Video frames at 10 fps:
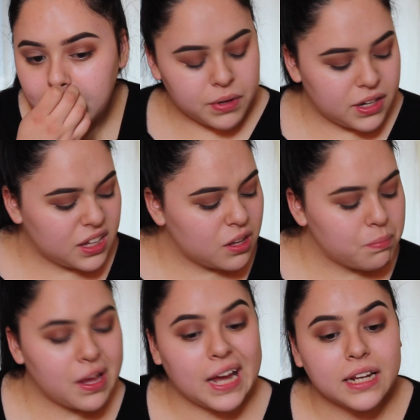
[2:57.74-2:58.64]
I'm going to
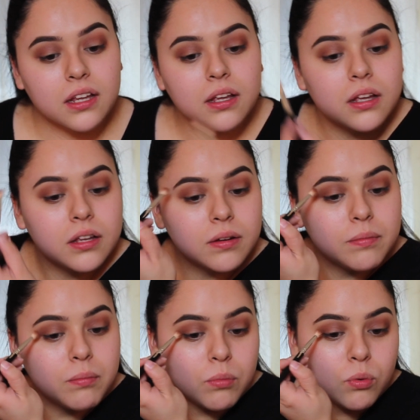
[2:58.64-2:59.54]
keep adding
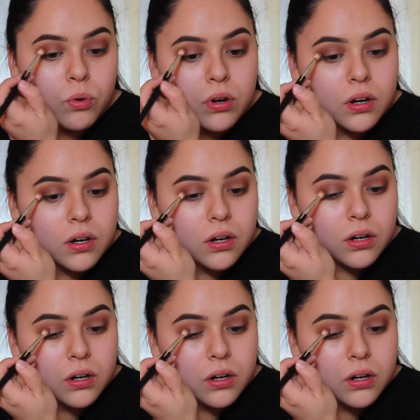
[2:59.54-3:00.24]
more